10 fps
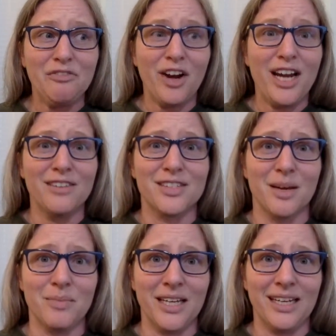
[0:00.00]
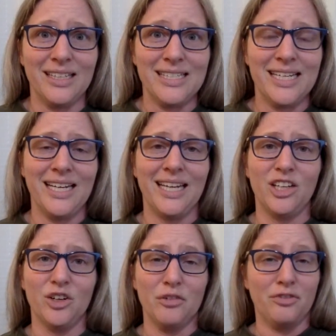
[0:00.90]
afraid of something and singing.
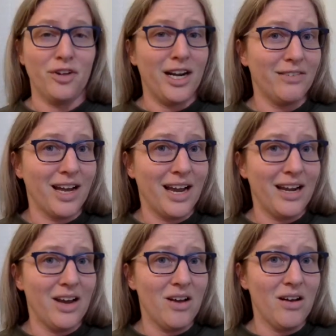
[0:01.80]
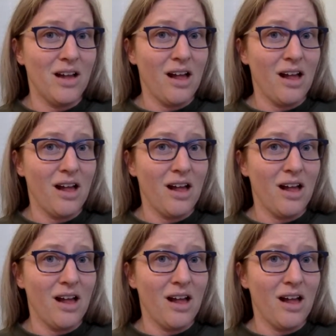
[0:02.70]
You're afraid of a high note.